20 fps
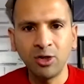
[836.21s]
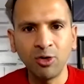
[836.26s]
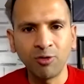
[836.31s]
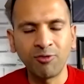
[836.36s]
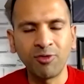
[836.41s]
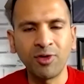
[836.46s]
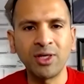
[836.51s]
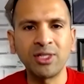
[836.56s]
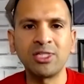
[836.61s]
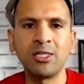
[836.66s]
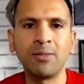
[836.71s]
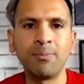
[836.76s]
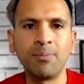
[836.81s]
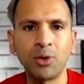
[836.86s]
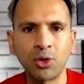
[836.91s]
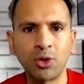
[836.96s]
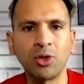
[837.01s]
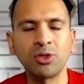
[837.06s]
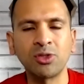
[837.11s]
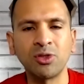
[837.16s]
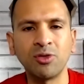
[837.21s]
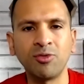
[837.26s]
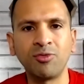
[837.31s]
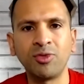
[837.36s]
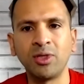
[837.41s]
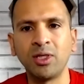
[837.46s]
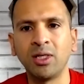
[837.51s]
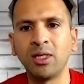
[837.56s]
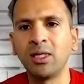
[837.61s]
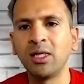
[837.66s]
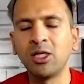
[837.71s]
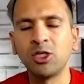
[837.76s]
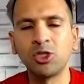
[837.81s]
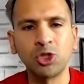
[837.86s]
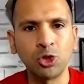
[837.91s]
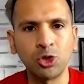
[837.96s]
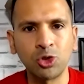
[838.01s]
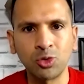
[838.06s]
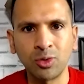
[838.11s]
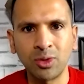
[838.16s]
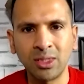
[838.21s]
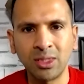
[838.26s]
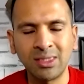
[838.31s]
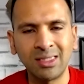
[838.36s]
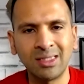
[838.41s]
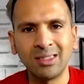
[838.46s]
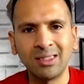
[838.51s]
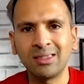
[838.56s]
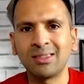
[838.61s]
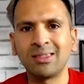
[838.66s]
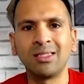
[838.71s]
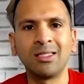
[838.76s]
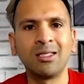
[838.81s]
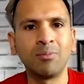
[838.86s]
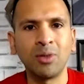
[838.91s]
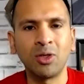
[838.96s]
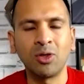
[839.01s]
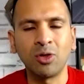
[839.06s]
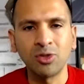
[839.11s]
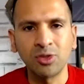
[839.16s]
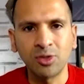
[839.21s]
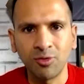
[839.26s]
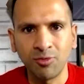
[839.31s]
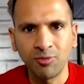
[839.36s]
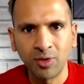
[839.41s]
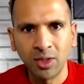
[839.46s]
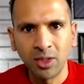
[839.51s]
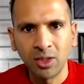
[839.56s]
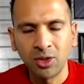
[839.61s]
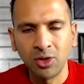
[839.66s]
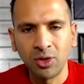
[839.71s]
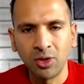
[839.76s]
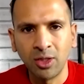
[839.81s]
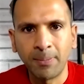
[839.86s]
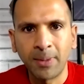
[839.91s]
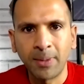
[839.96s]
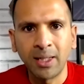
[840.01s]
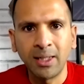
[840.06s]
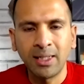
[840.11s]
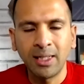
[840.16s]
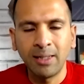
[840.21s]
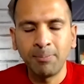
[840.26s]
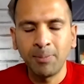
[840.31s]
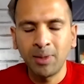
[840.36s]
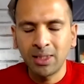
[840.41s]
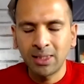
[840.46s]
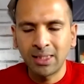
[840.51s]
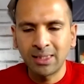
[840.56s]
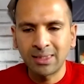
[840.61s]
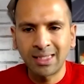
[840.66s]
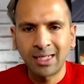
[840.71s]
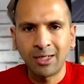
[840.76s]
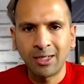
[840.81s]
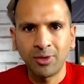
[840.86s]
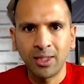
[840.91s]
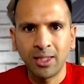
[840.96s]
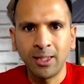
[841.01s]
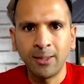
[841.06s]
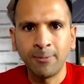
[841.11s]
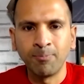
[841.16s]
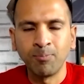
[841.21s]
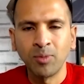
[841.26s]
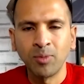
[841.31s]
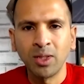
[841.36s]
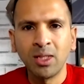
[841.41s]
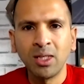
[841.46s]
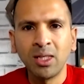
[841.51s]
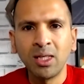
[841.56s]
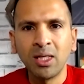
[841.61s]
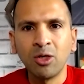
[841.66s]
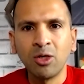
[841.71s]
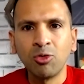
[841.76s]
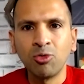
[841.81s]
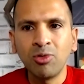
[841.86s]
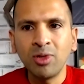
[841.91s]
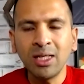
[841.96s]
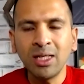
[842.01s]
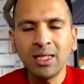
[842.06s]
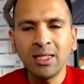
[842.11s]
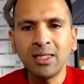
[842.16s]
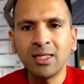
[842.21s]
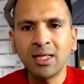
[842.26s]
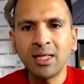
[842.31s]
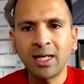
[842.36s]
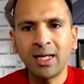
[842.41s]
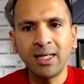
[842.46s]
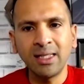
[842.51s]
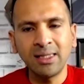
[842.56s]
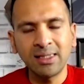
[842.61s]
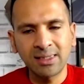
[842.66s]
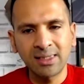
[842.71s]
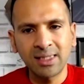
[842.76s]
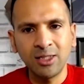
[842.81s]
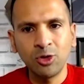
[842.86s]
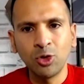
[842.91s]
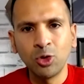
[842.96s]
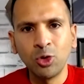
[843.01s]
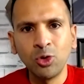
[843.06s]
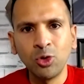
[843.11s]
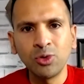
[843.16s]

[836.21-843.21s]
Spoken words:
in your first year because of the social distancing, because of the pandemic that's out there, really, I'd say you're